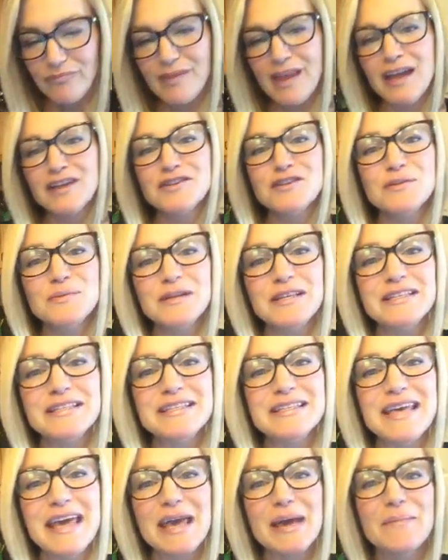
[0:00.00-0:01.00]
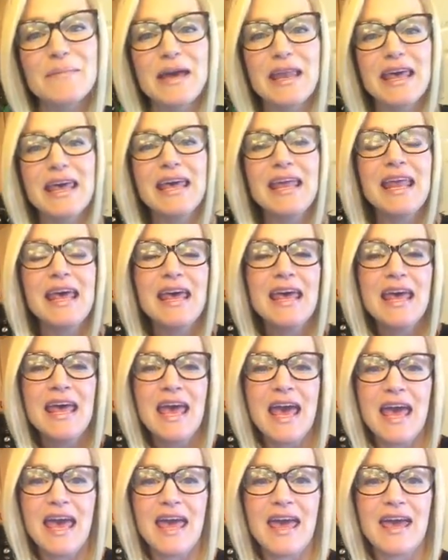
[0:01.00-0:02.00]
I just wanted to take a minute
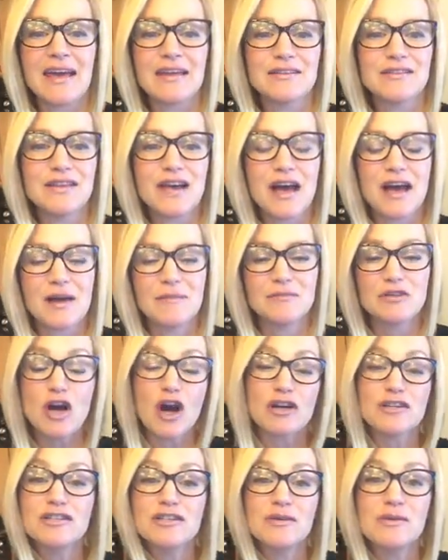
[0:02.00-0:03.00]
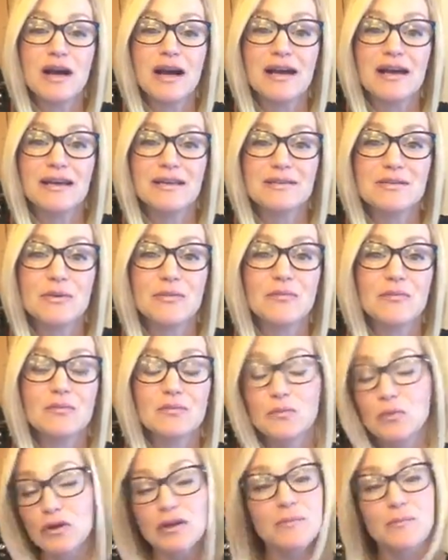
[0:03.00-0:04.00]
and talk to you guys
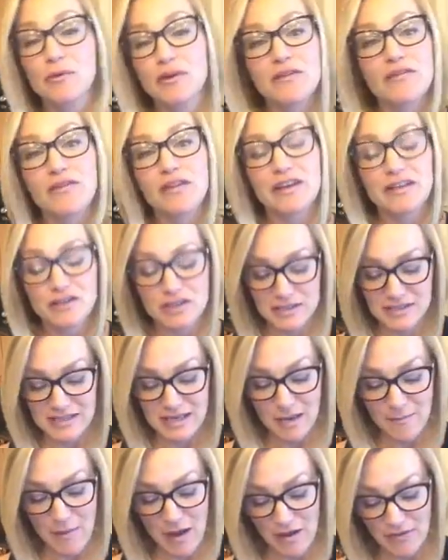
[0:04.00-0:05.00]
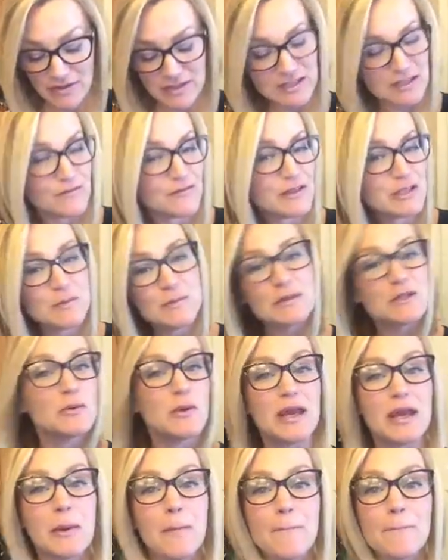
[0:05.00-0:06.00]
really briefly just about the difference
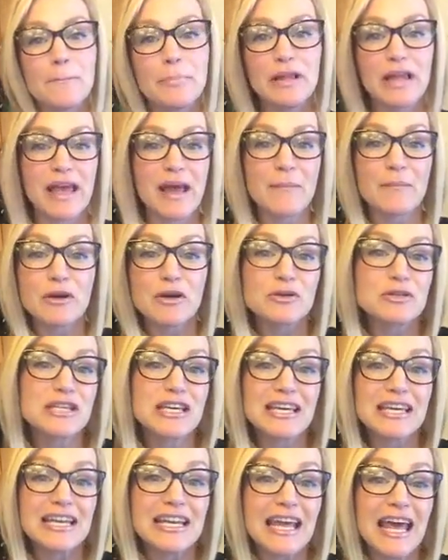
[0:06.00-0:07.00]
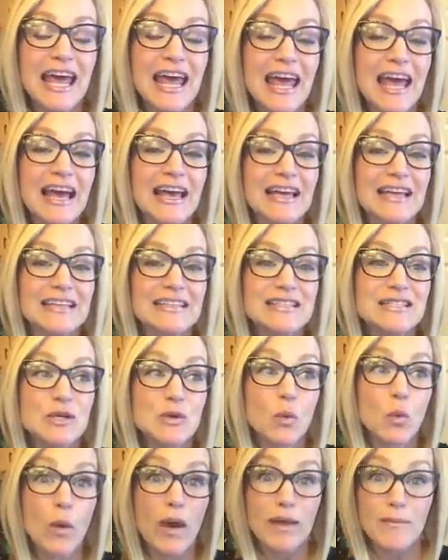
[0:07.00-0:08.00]
between plant protein and
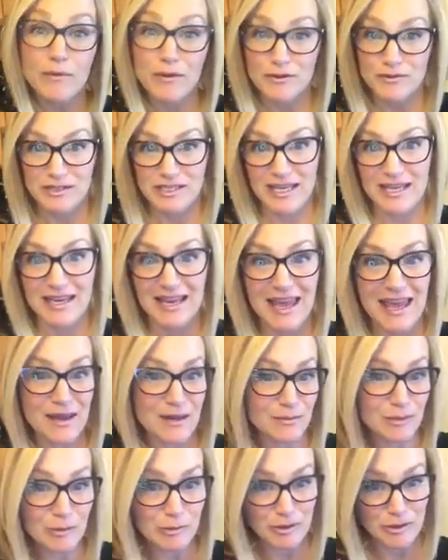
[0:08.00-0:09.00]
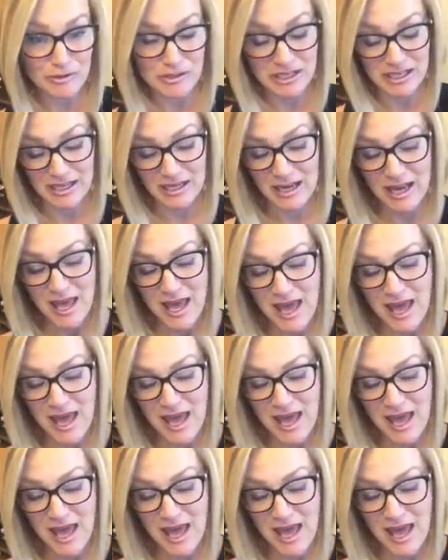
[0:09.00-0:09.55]
whey protein, animal protein.